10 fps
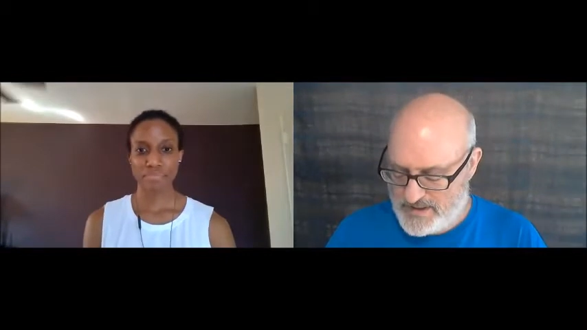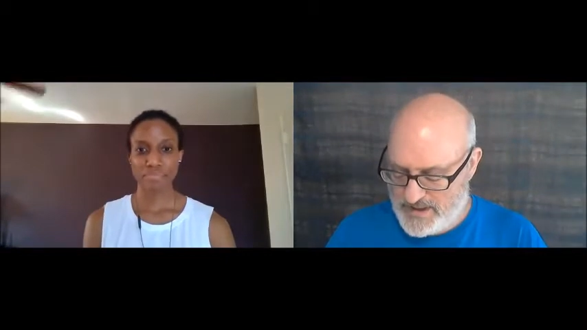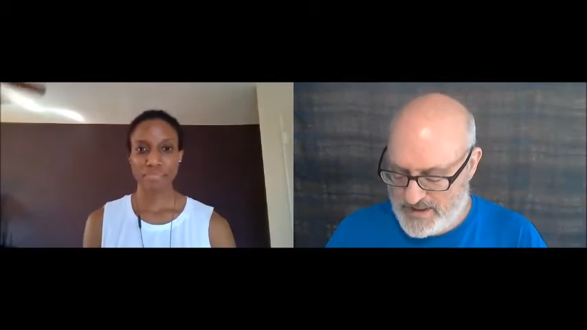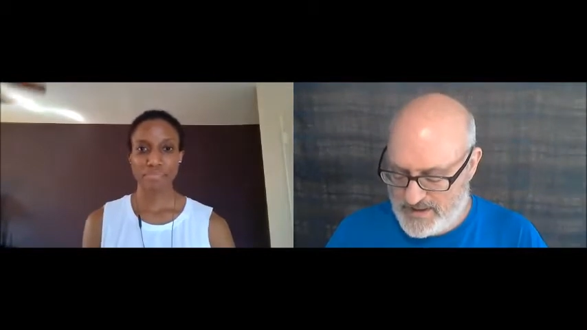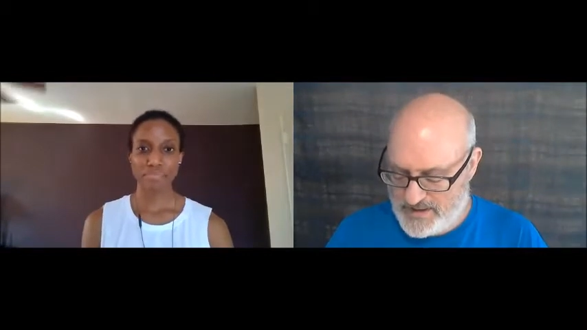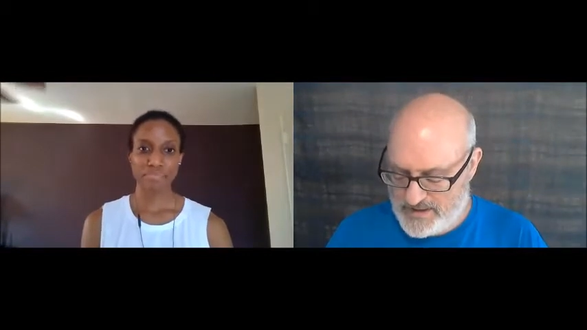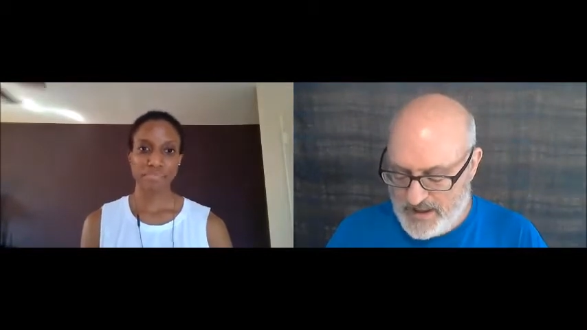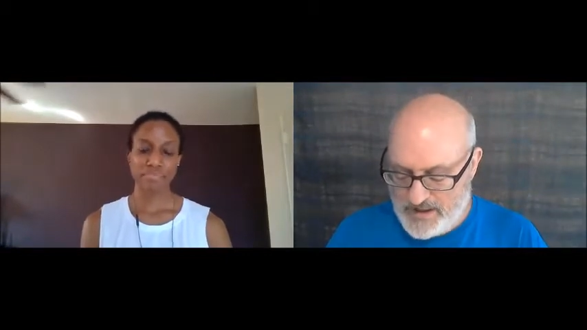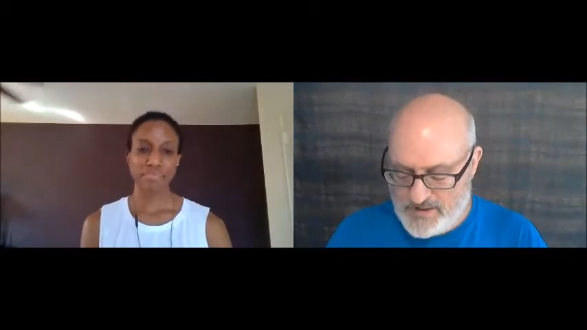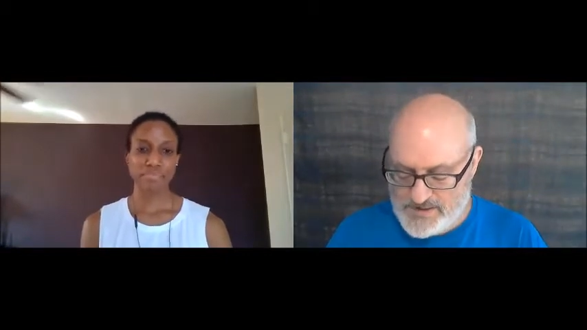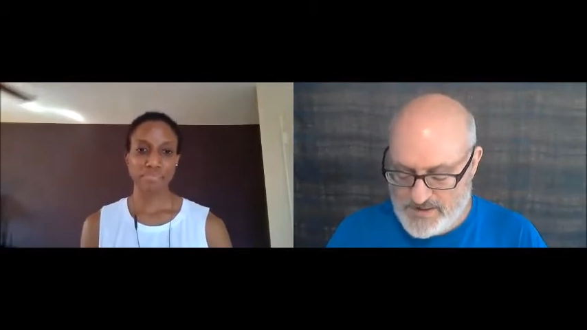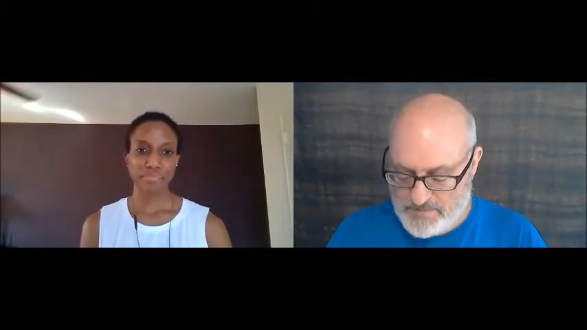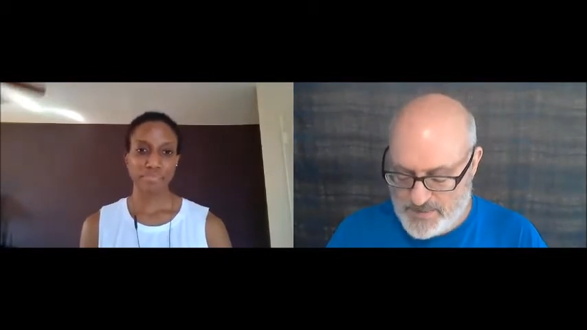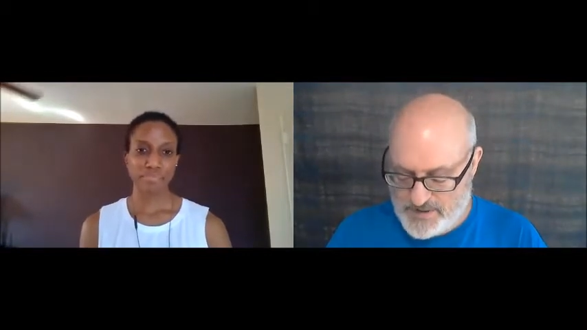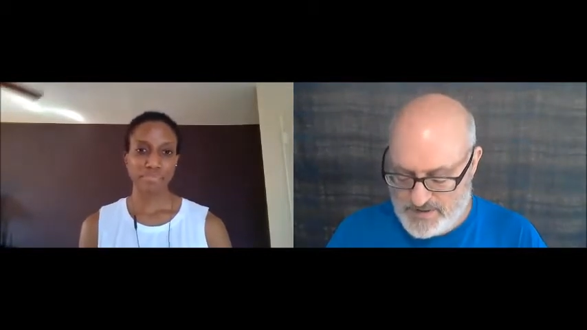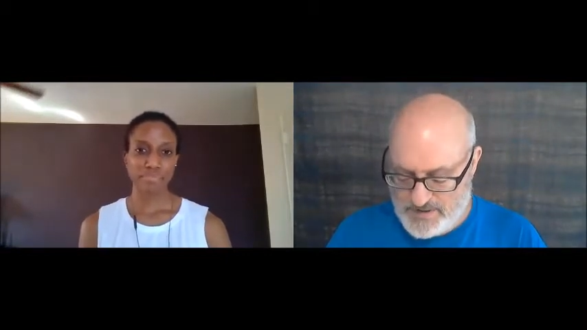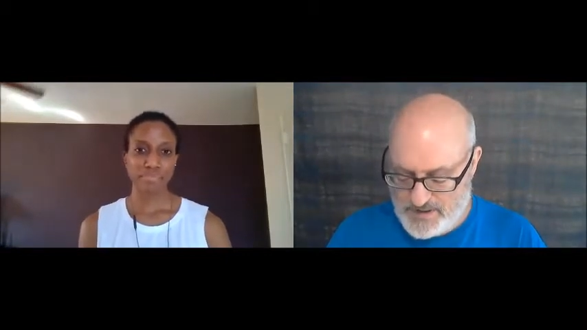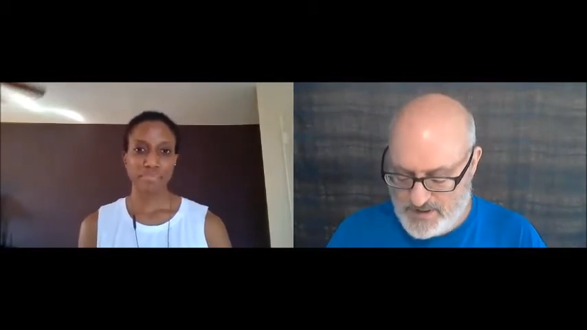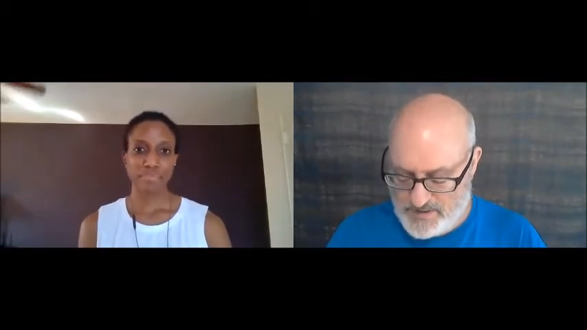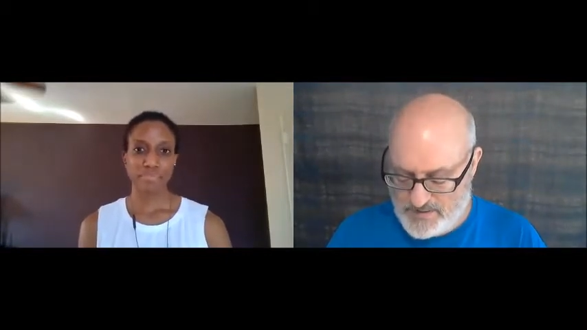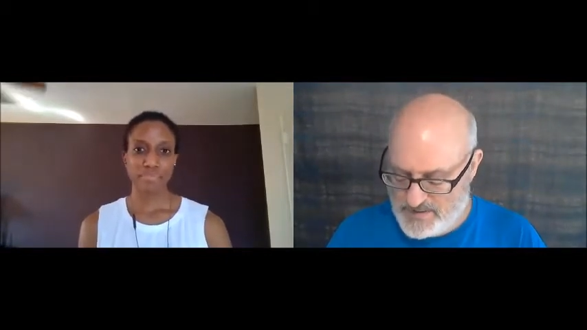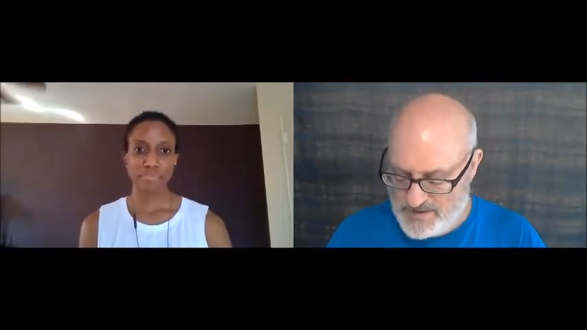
Speaker 1: and leadership, but you know,